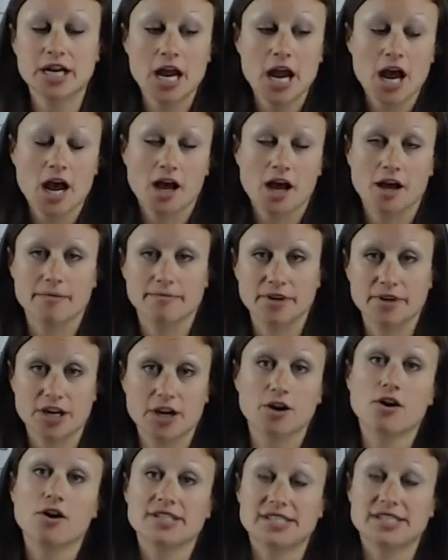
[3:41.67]
It could
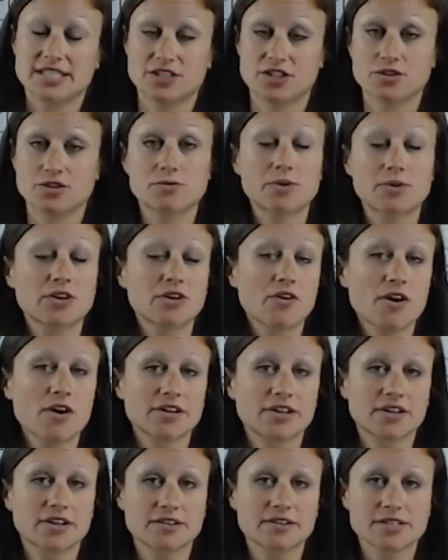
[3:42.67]
cause issues with your
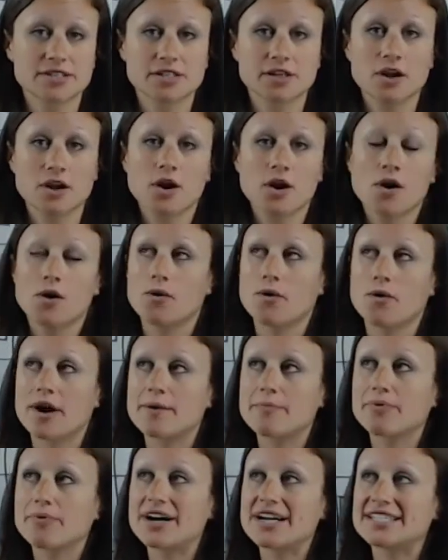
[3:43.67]
auditors. Or a
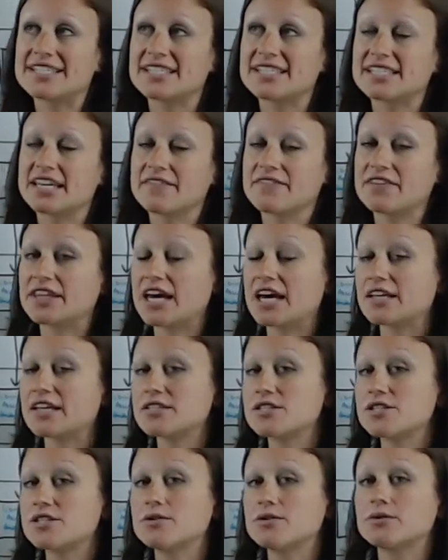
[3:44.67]
price is given that
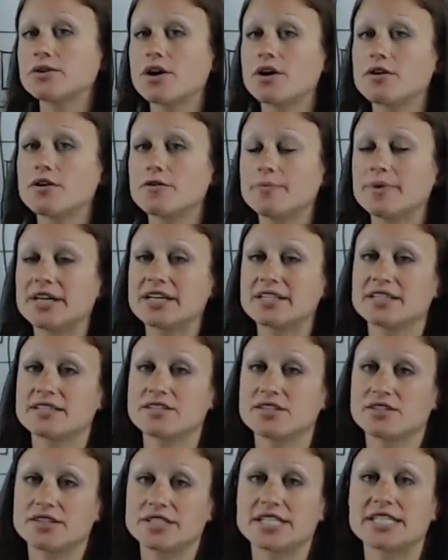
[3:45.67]
is too low because a
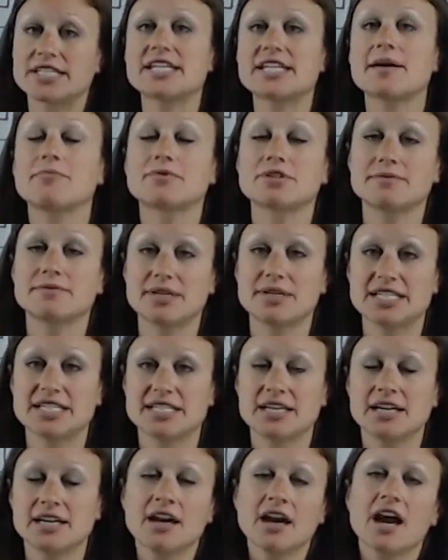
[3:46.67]
certain step was
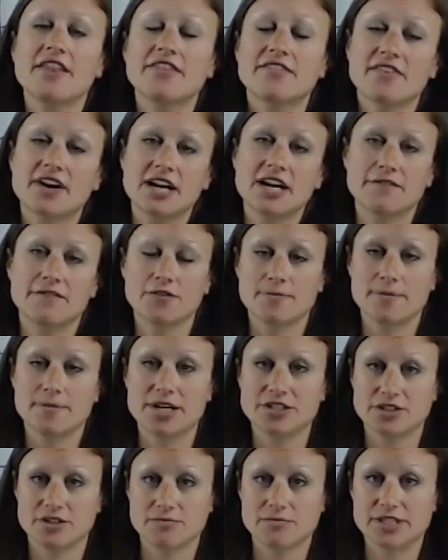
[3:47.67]
missed and the right
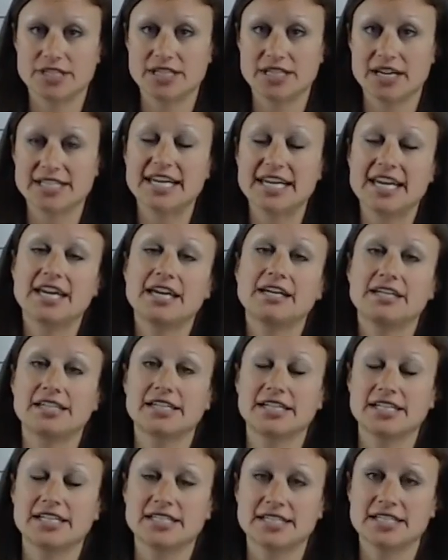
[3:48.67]
information was not taken into
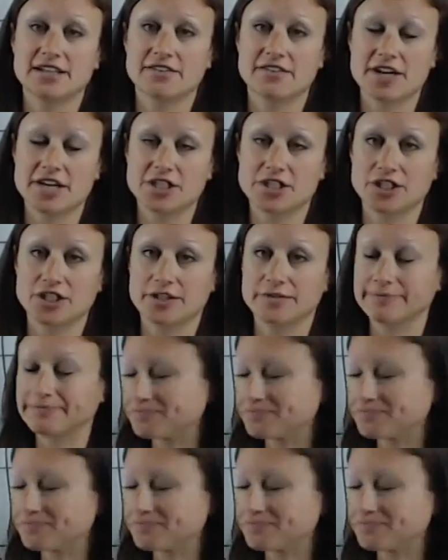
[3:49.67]
consideration.